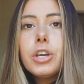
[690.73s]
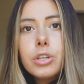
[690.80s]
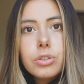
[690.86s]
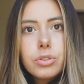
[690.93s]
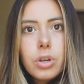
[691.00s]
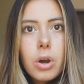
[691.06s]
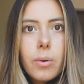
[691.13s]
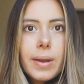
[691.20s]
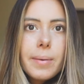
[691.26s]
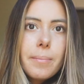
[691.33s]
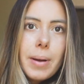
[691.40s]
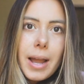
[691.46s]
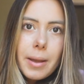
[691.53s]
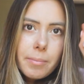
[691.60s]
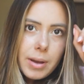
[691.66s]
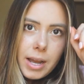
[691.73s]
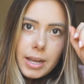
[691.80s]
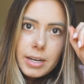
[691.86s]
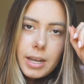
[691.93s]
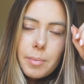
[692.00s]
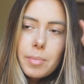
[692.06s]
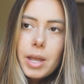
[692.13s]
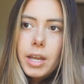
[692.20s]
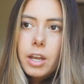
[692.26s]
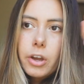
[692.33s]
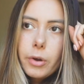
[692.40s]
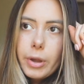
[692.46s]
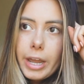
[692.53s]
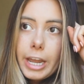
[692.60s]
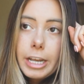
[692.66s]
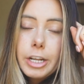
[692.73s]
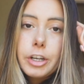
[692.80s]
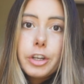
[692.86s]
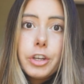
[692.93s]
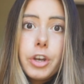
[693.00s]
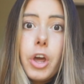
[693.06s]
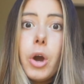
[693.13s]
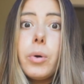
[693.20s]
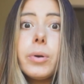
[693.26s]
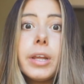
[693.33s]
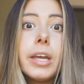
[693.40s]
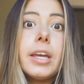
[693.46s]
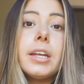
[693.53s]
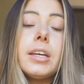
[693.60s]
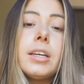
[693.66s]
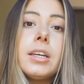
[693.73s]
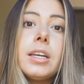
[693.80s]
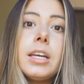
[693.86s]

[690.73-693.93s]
So in my mind, I'm like, okay, noted.